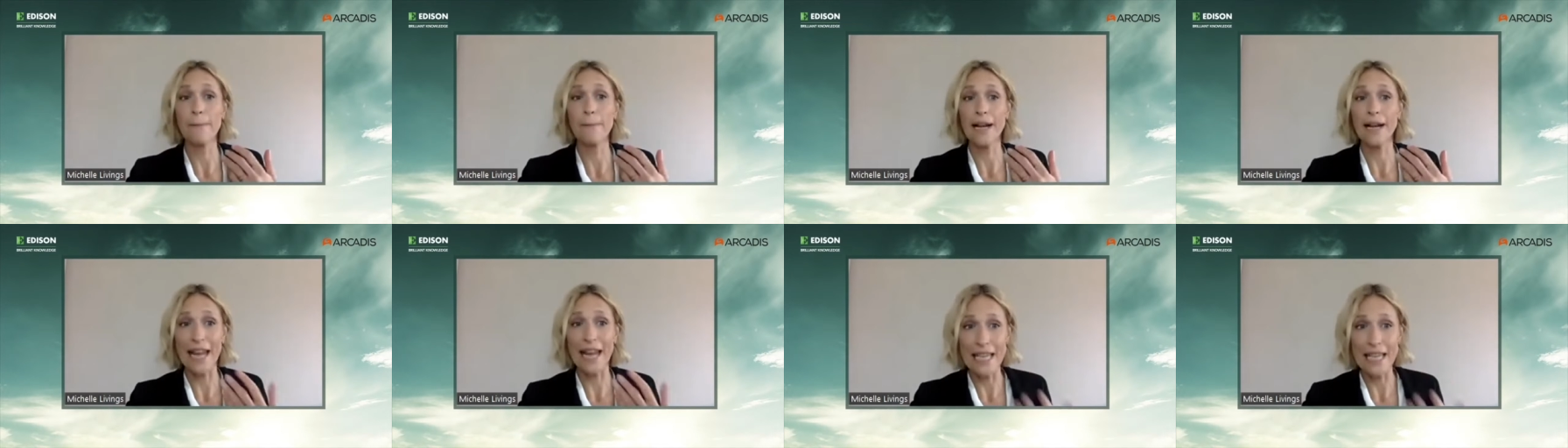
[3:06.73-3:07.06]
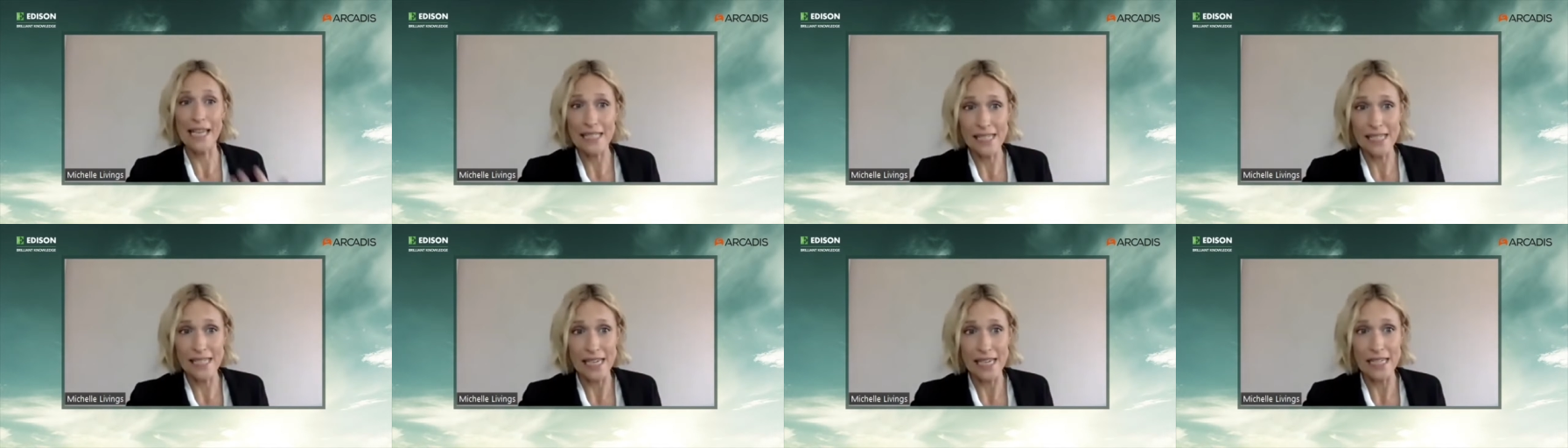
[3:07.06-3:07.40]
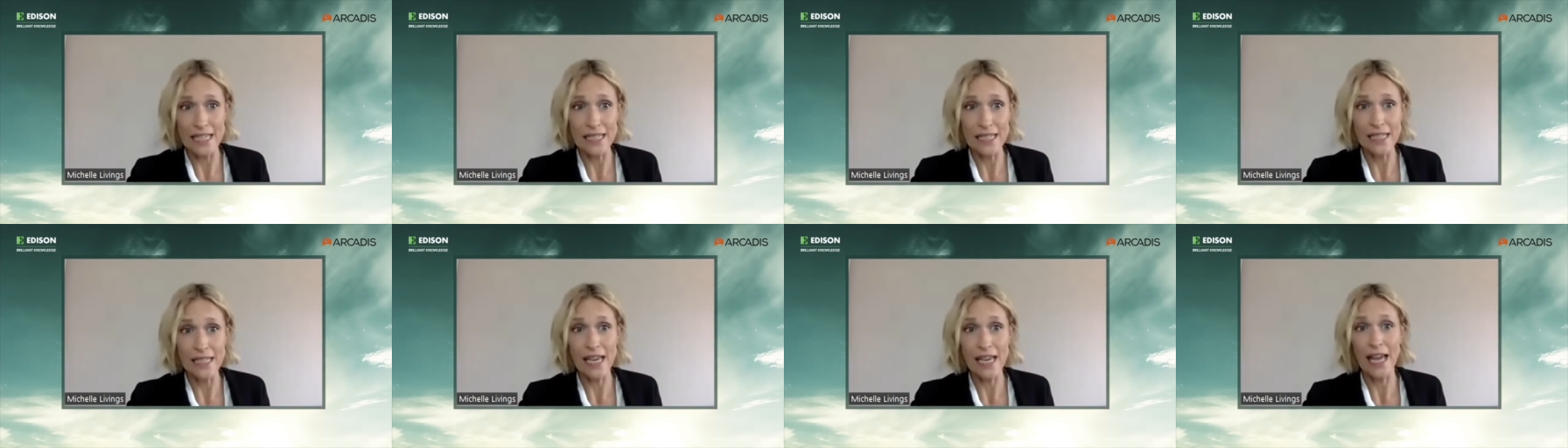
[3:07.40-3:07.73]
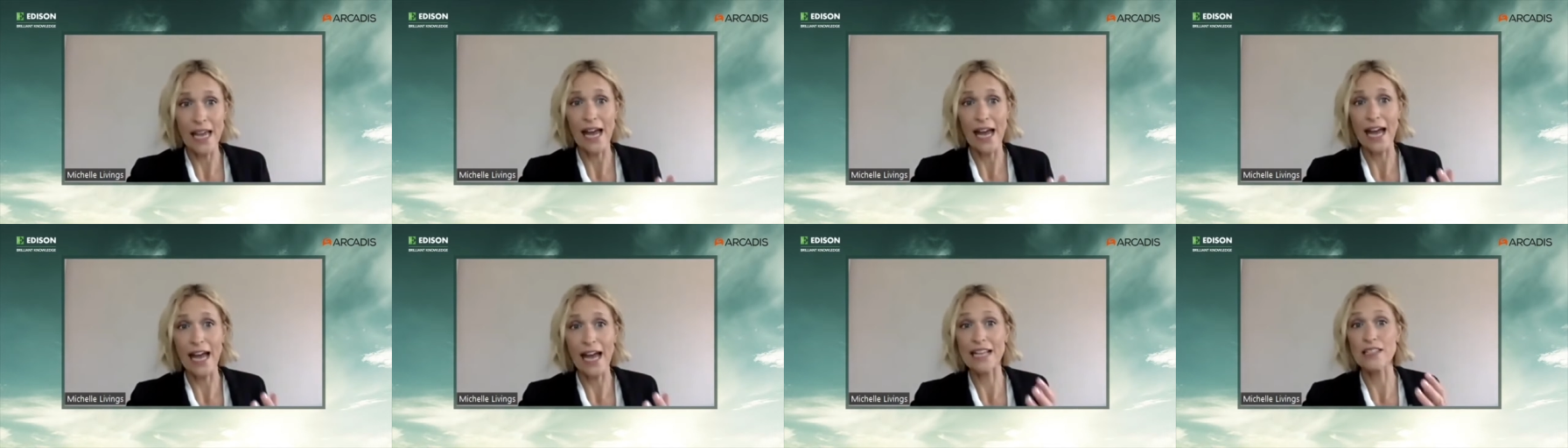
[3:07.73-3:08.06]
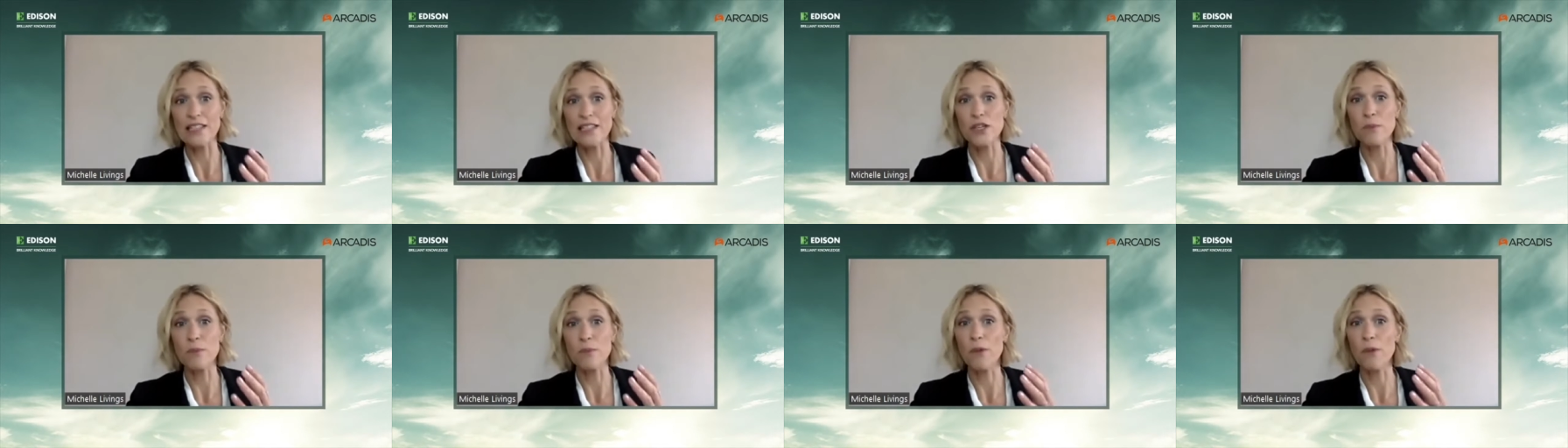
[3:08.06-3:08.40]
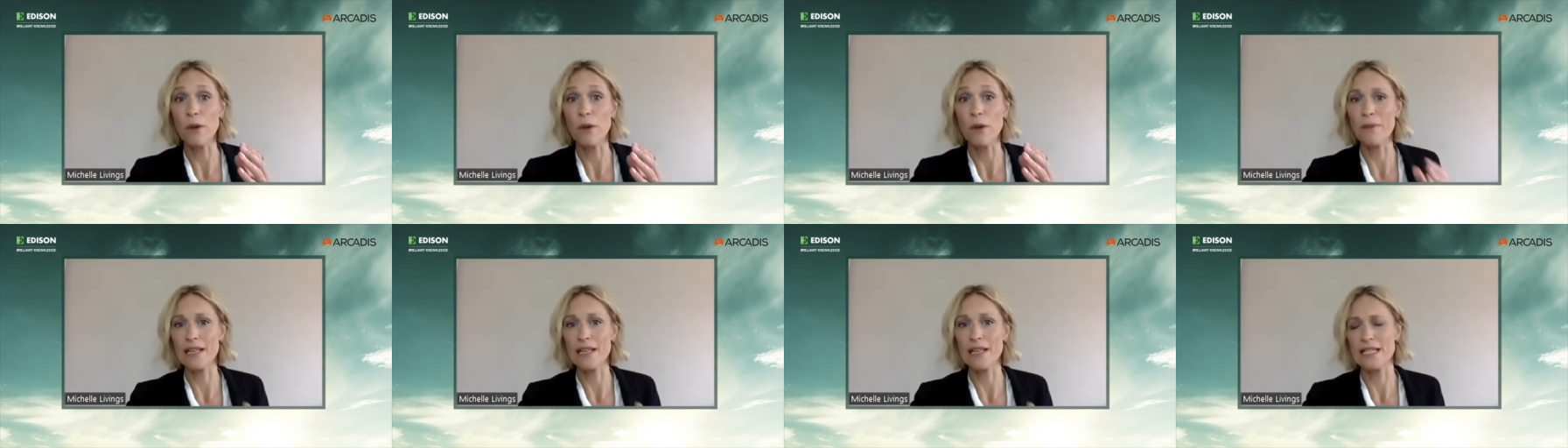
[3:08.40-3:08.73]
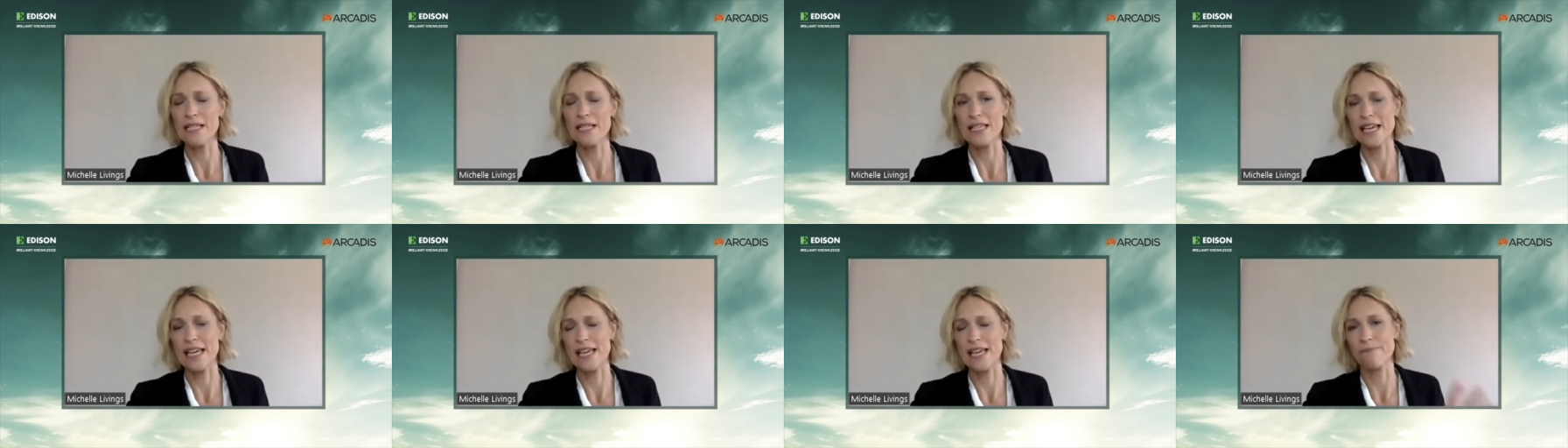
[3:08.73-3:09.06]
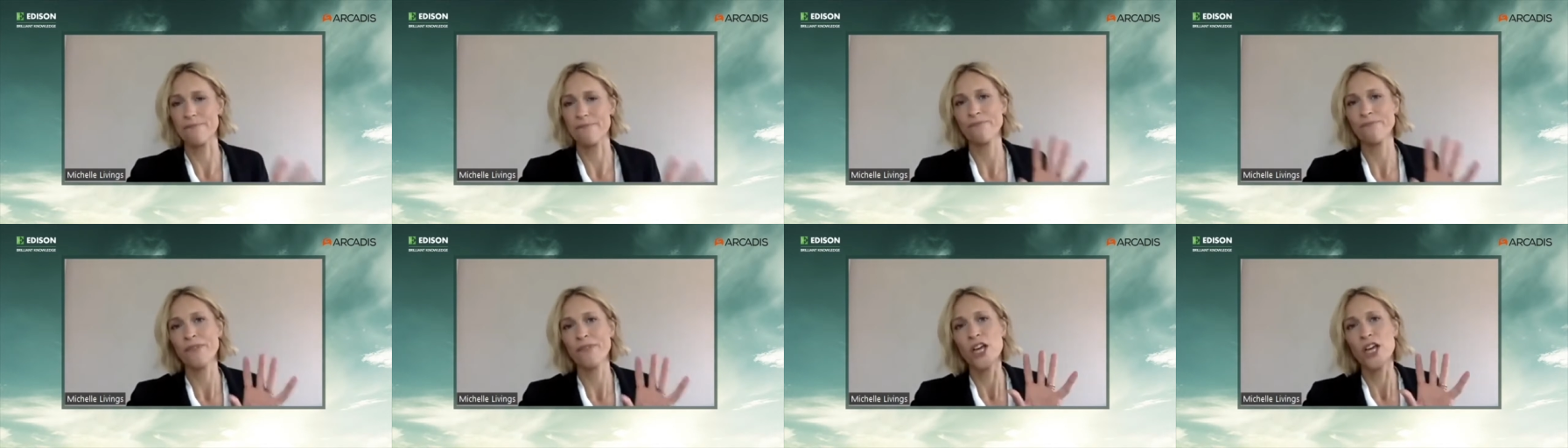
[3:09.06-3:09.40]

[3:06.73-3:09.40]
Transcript: places, and mobility.